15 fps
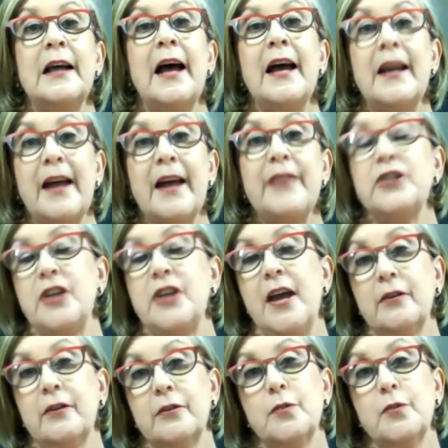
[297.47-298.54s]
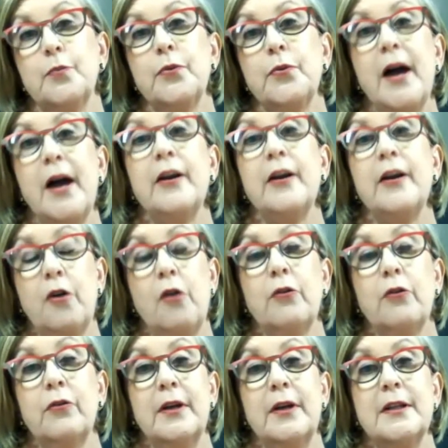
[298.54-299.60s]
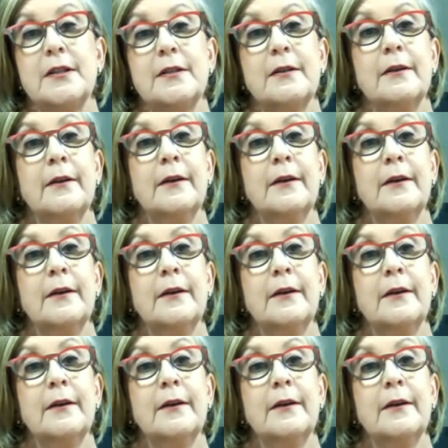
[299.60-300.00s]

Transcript: and other channels prior to Congress.